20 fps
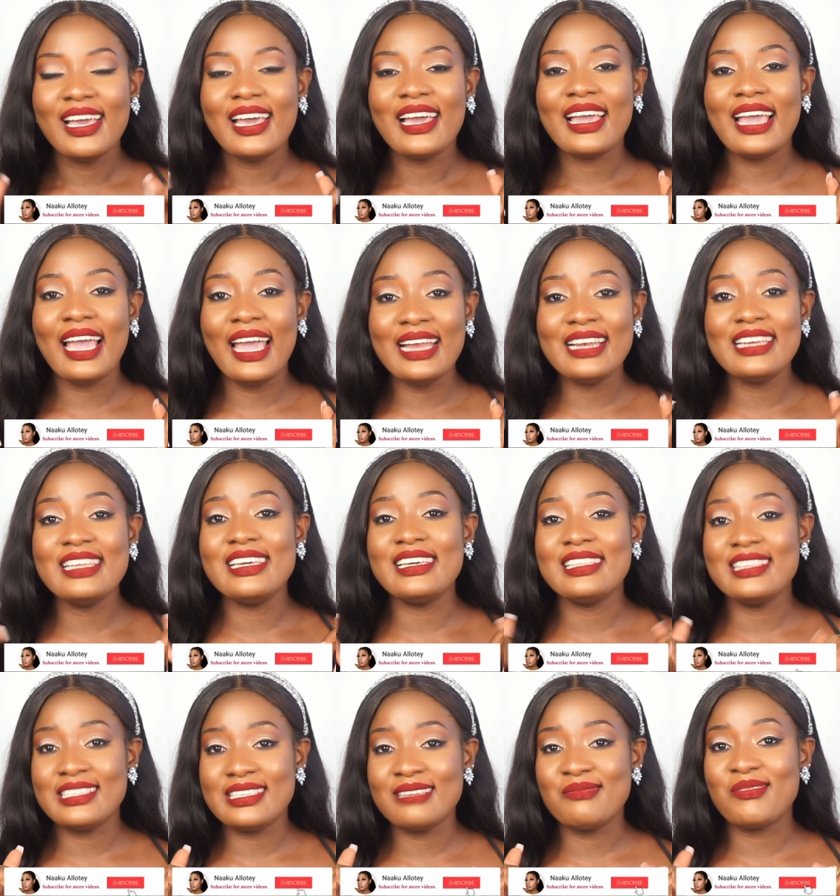Kindly hit
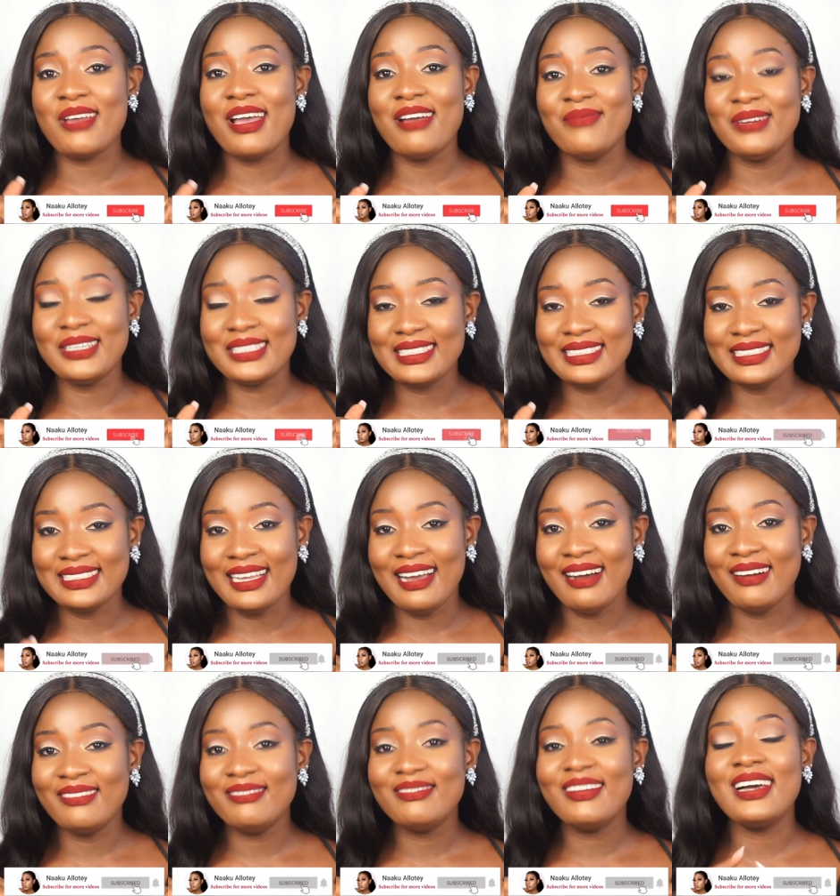the subscribe button
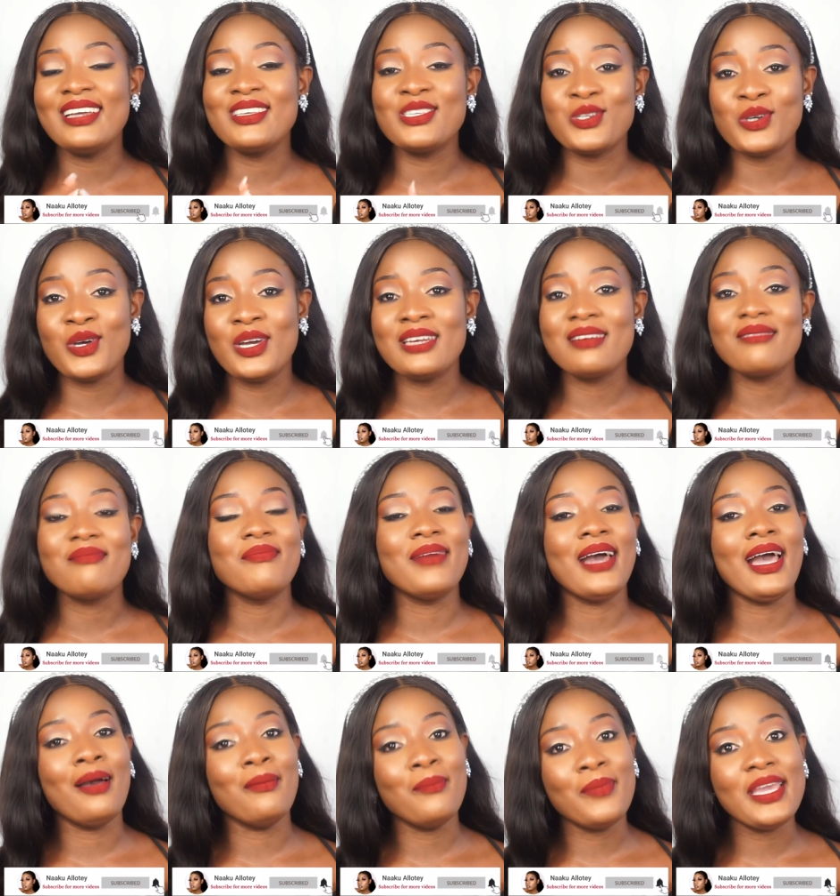now and join
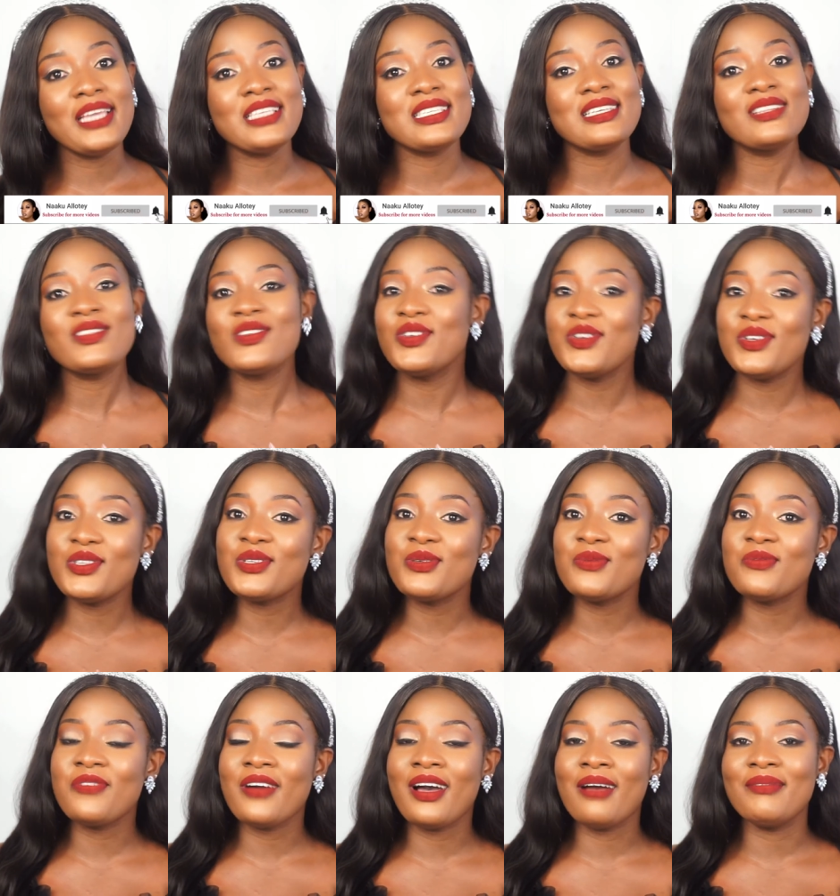my amazing YouTube
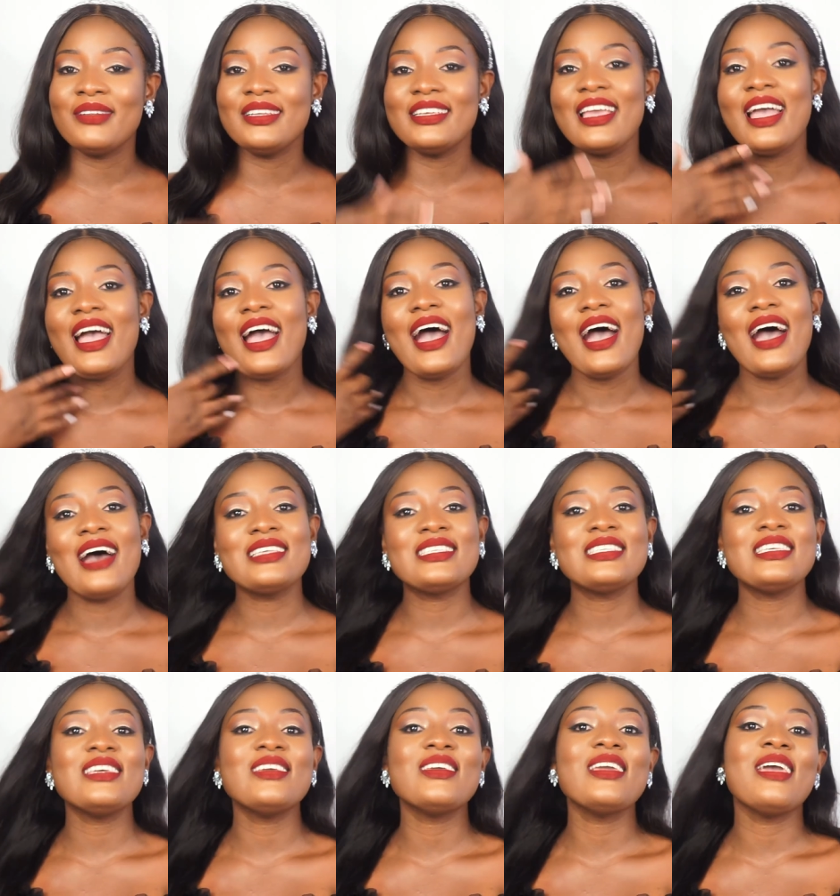family. I'll
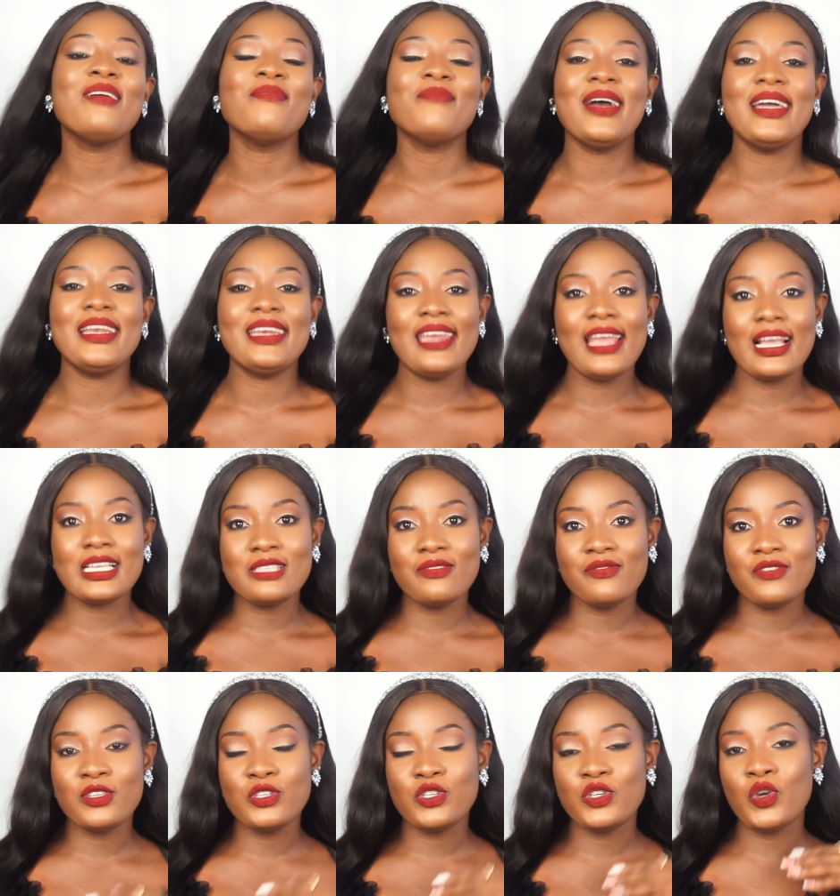see you in my next
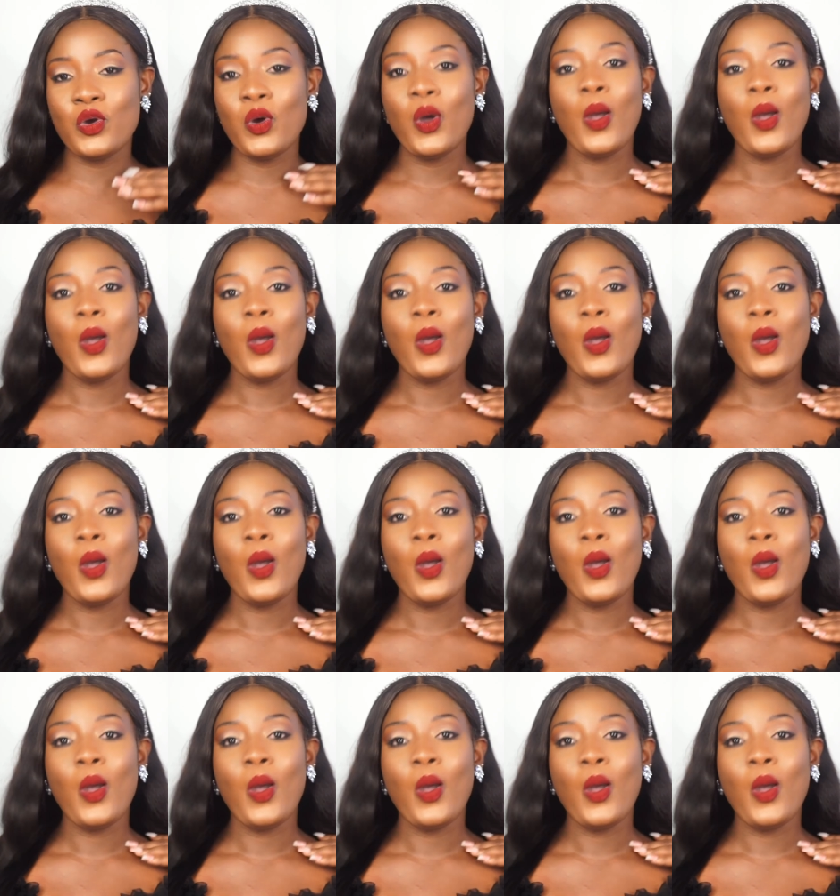video,